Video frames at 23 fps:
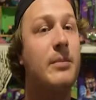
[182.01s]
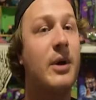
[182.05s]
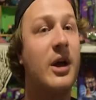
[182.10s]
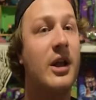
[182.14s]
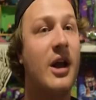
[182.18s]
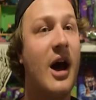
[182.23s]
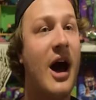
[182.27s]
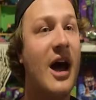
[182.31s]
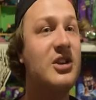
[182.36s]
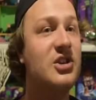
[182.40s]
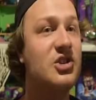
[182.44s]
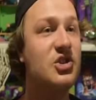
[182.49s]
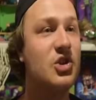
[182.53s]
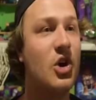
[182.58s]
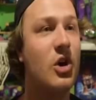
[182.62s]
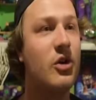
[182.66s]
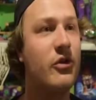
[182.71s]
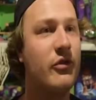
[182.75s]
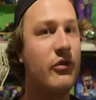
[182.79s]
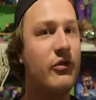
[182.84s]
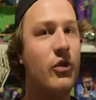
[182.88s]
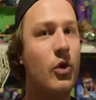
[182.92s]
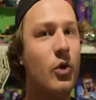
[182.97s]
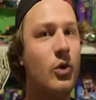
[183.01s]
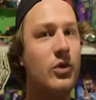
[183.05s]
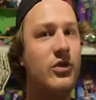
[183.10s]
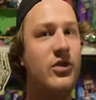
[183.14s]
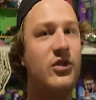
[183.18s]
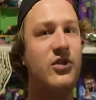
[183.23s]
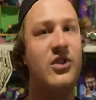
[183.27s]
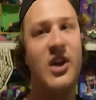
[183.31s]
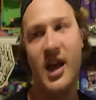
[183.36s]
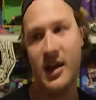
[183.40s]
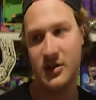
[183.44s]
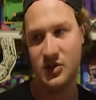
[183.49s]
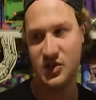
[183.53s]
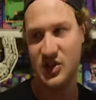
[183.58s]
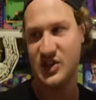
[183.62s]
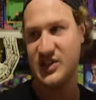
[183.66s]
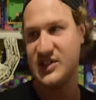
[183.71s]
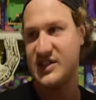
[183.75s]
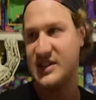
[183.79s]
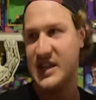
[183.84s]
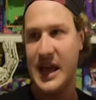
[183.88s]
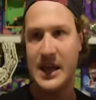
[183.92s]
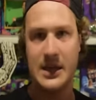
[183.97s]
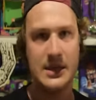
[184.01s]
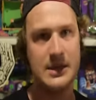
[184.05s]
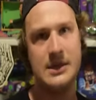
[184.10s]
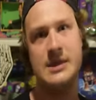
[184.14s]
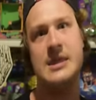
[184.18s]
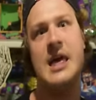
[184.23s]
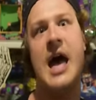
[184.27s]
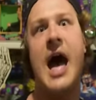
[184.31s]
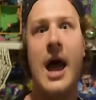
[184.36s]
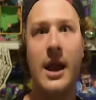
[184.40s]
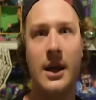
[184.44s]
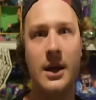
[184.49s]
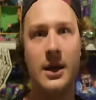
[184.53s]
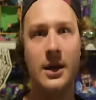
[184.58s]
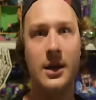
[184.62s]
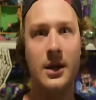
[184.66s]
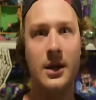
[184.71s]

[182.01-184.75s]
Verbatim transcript: but I just got a full set just like that